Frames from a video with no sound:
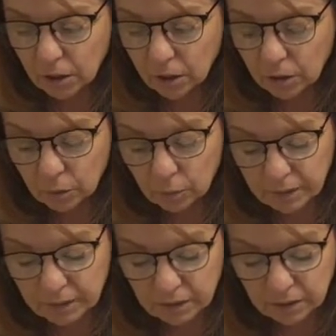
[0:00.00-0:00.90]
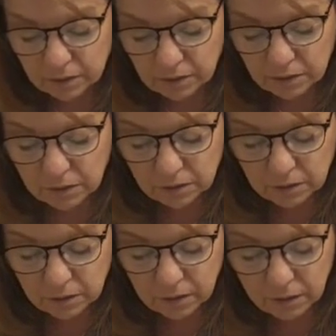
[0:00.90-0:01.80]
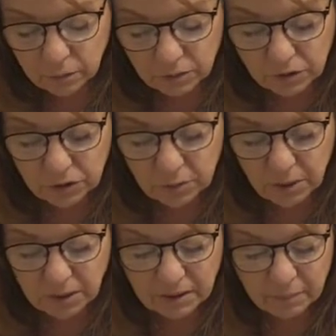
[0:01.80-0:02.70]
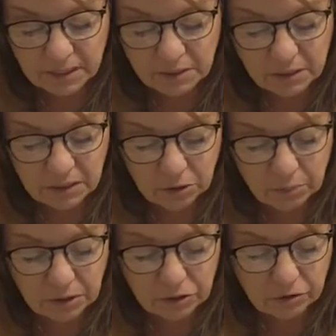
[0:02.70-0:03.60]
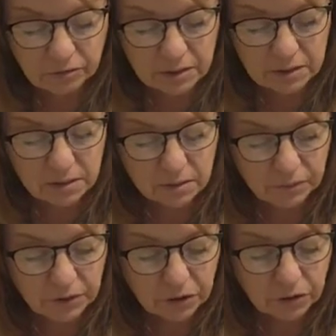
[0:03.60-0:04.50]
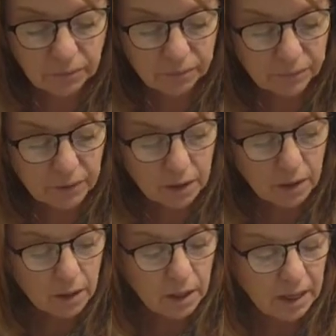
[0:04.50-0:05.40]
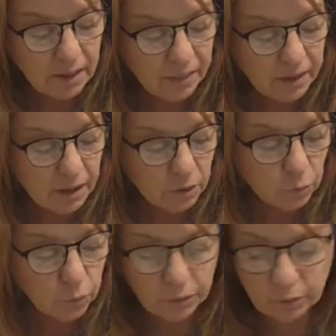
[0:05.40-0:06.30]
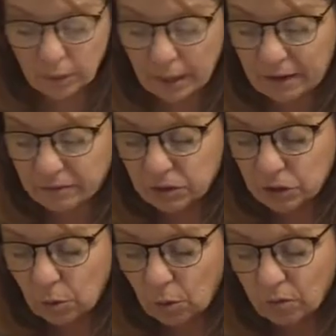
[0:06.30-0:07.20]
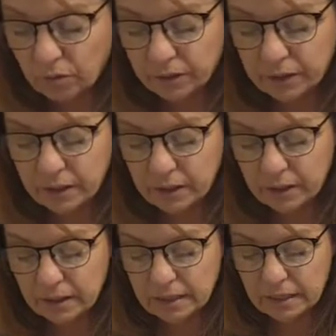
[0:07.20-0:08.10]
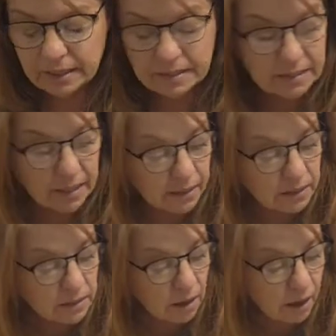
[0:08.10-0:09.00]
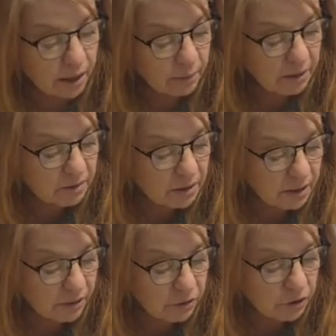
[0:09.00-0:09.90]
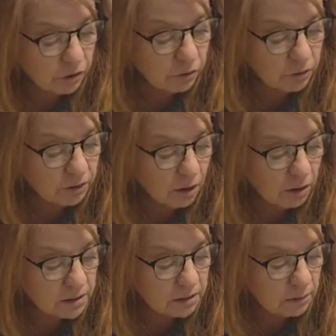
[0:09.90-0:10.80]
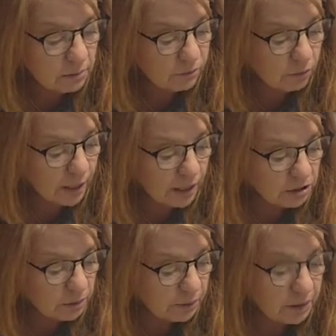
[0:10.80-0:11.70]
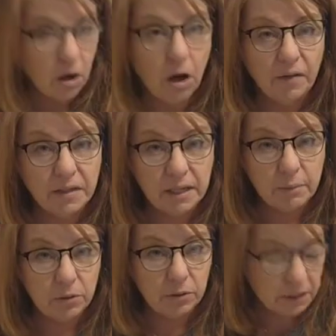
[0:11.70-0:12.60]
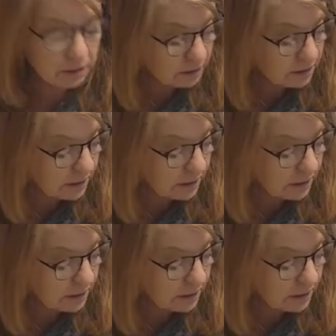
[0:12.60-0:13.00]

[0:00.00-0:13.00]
we'll do the part that makes me a little bit nervous, you know, and then we will have to go over it a second time, give it another coat. And honestly, before I actually put it on the table in the guest